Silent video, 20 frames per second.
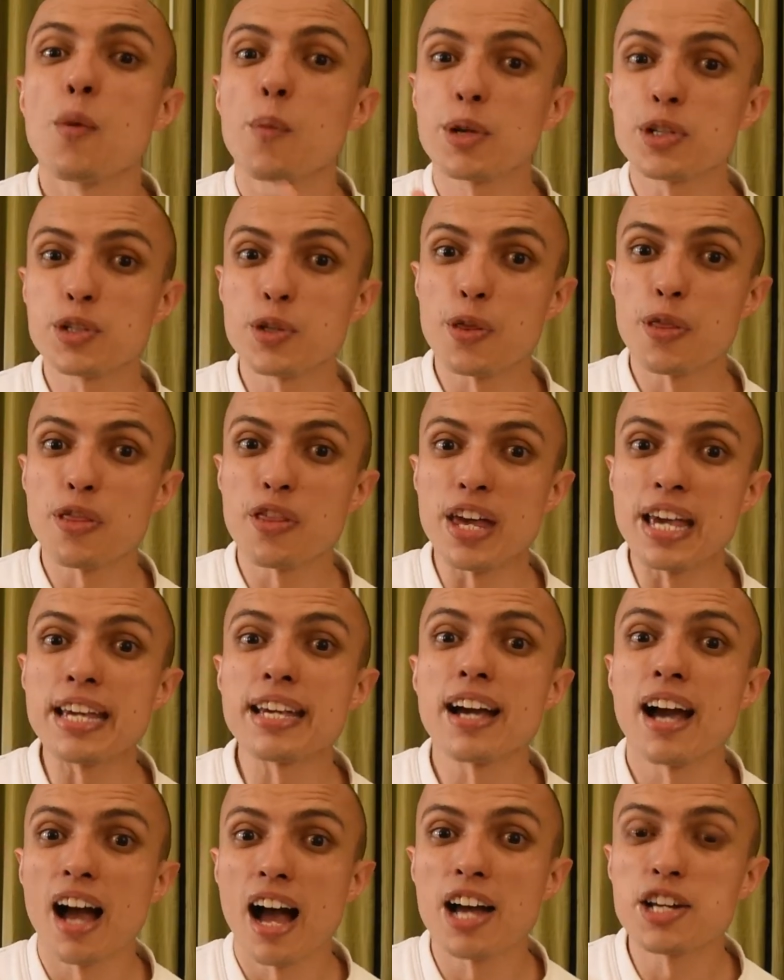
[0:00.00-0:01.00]
what you
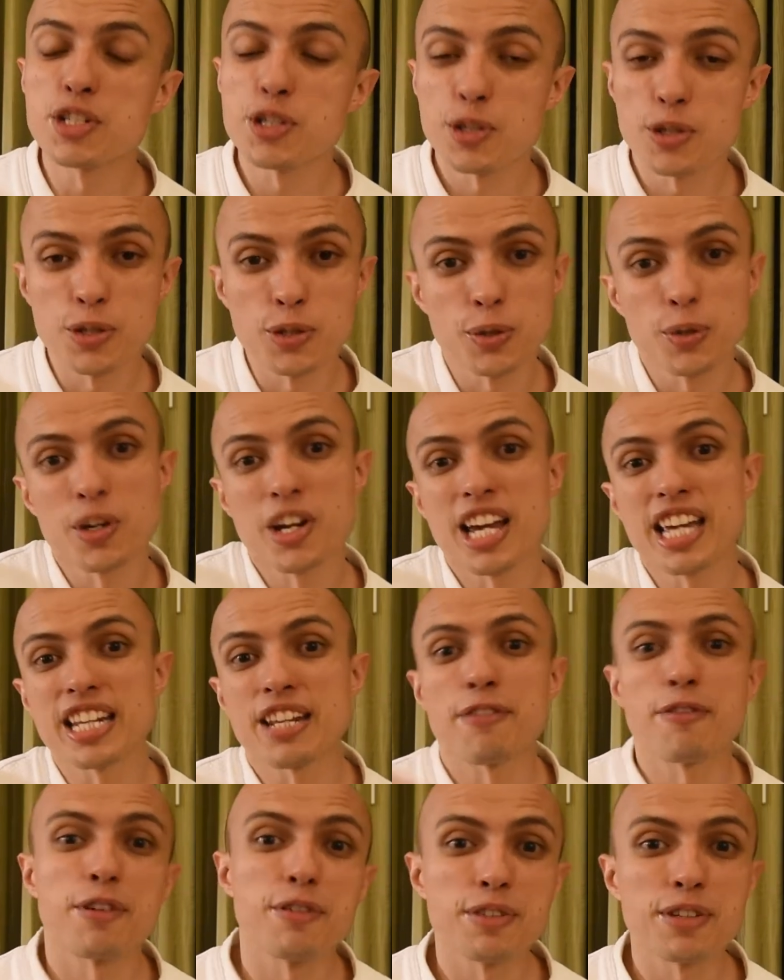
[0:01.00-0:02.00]
think I should do in
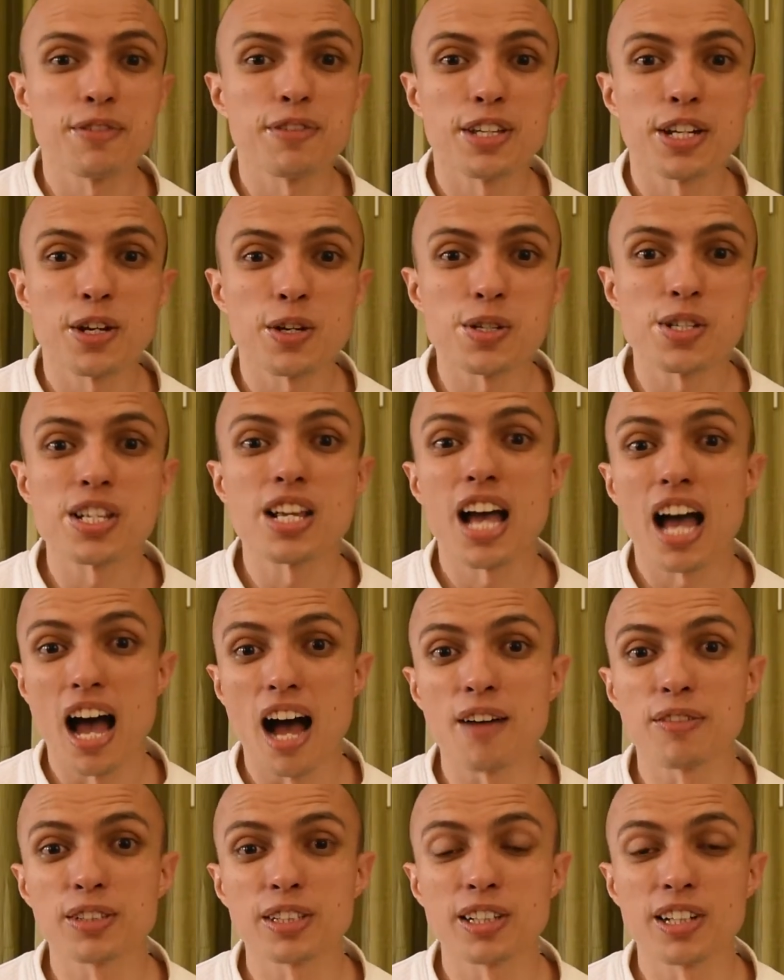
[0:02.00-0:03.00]
the 50 videos
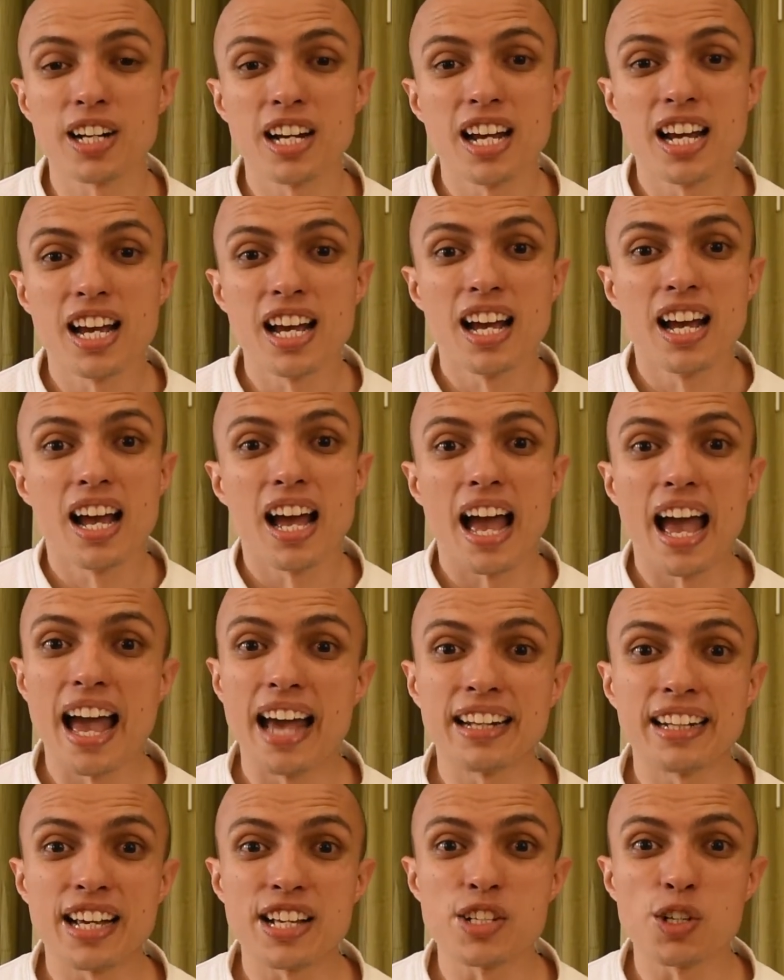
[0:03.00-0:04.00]
after.
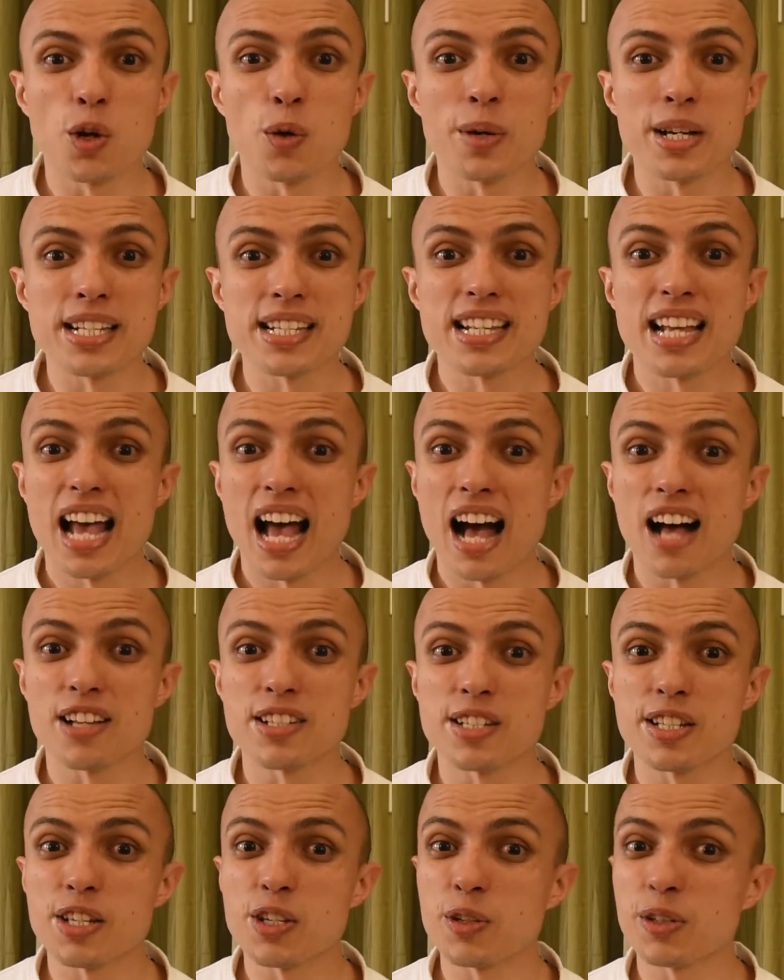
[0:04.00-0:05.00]
And as always, I'll
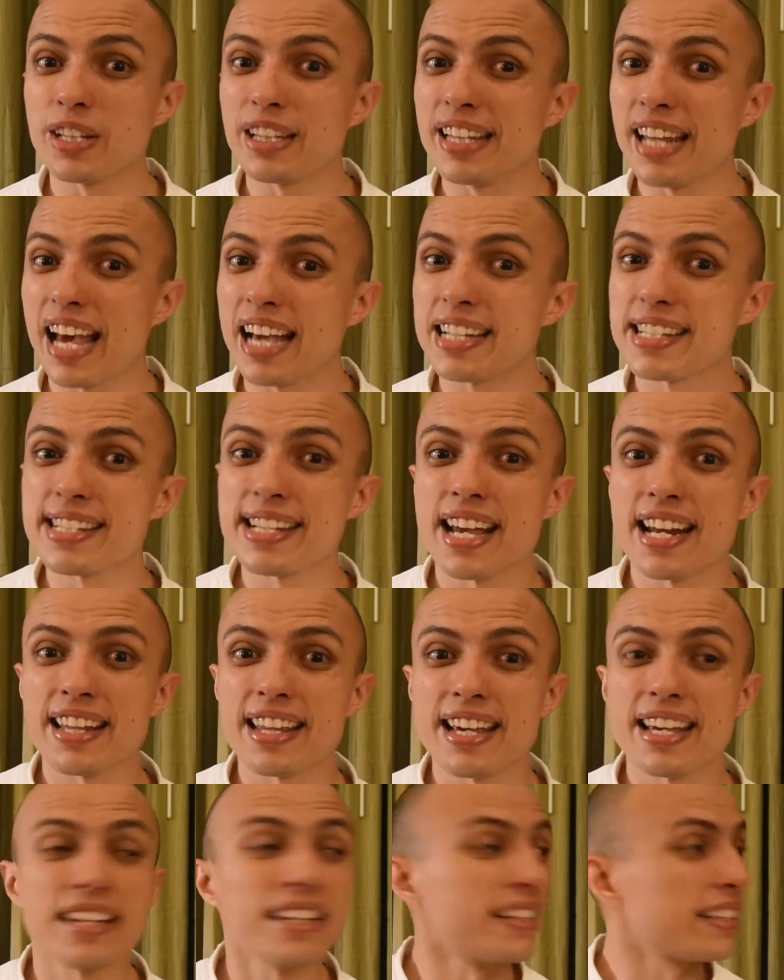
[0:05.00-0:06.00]
see you next
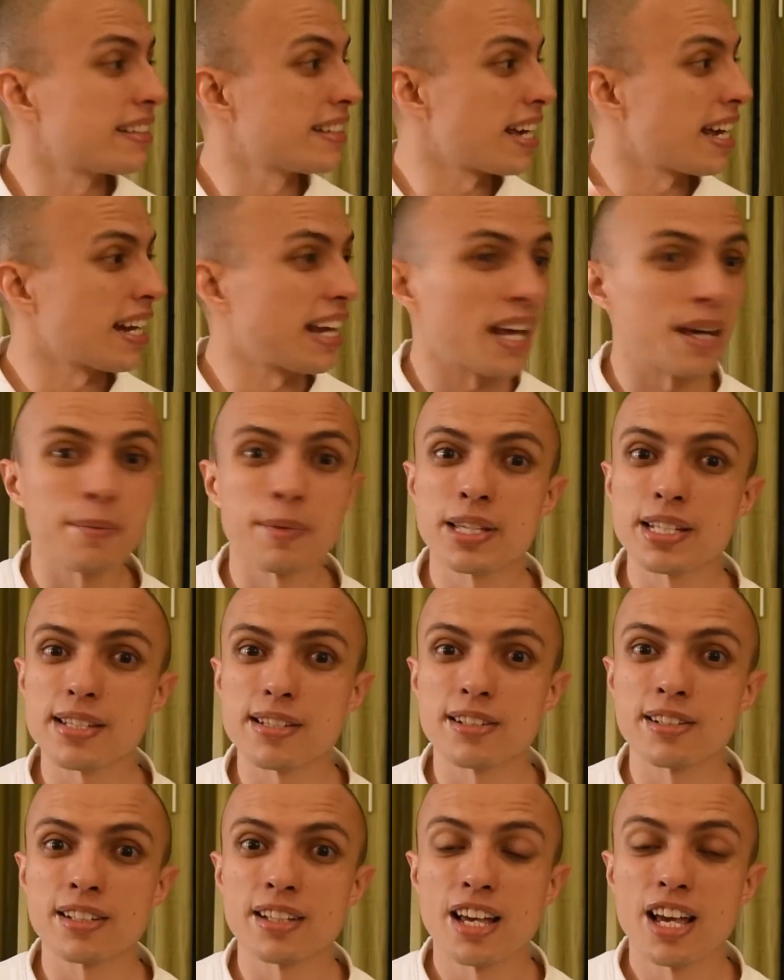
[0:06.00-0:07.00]
Saturday, 10 a.m.
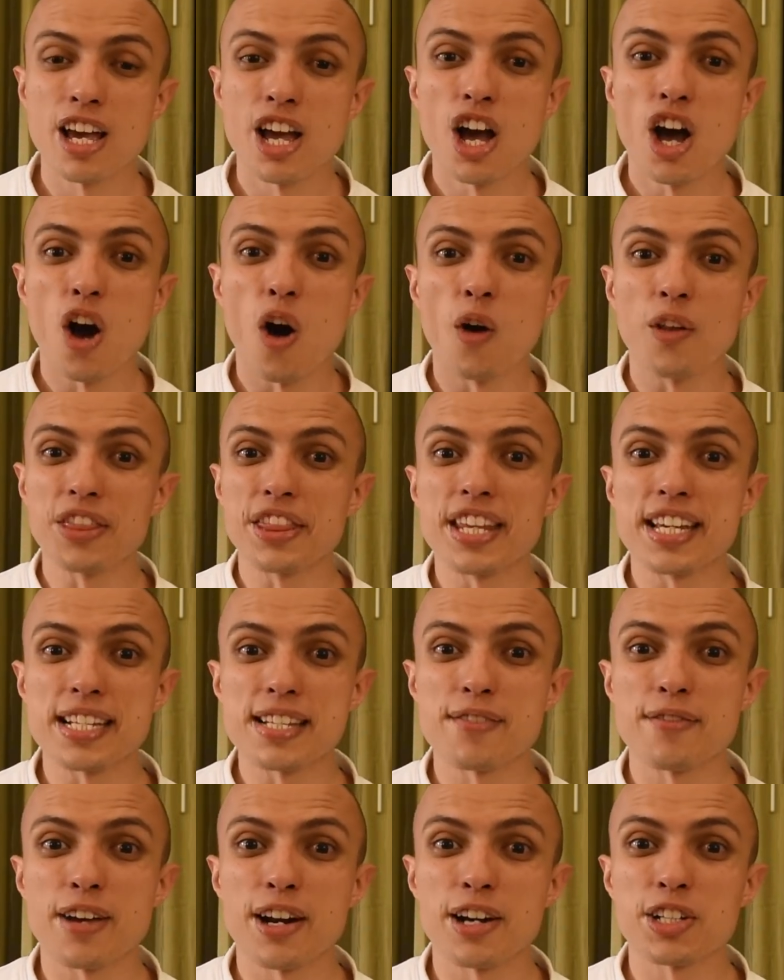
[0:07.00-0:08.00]
Eastern, on
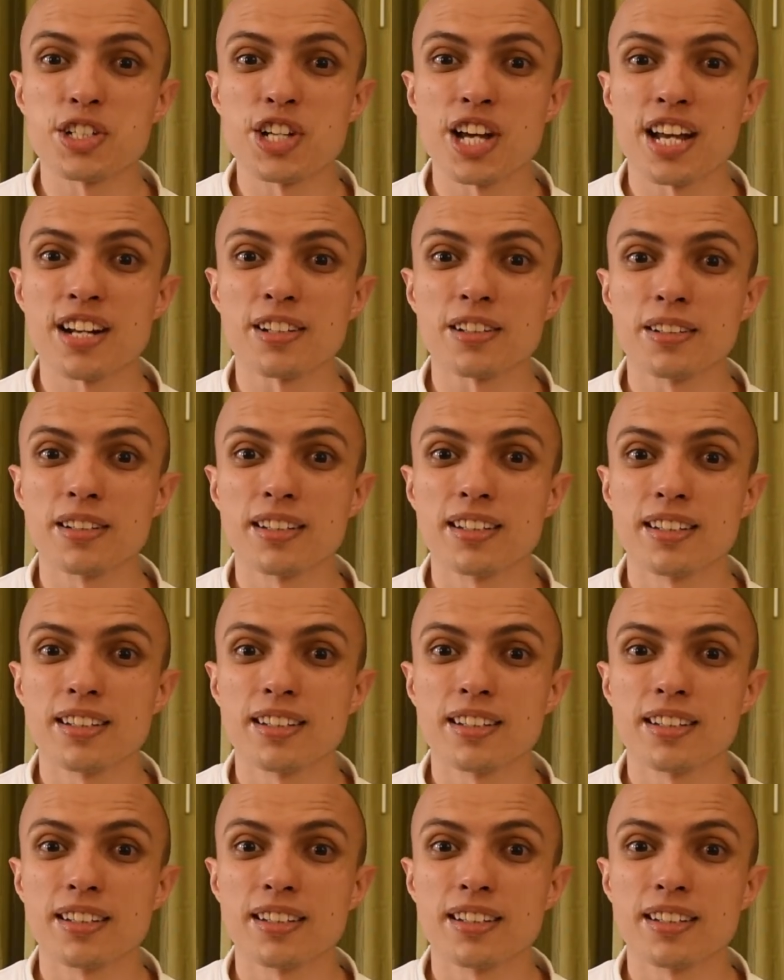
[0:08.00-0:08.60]
this very channel.